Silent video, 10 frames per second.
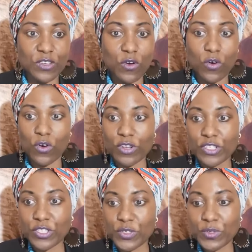go
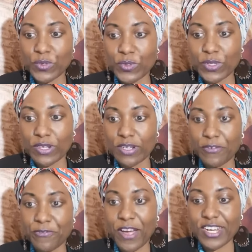to
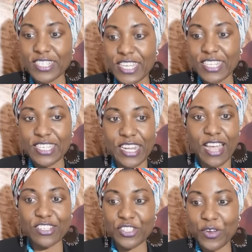Facts
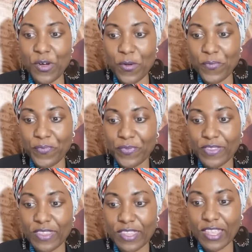International,
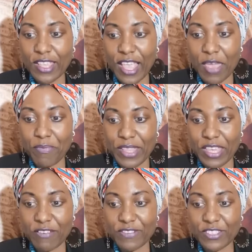I
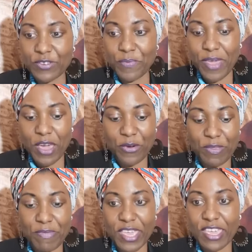believe. So bear
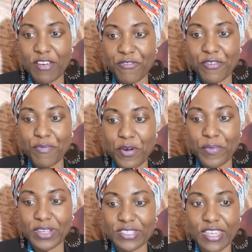with me here for a
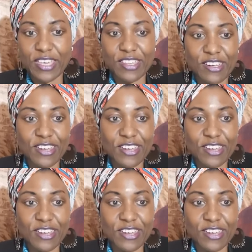moment. I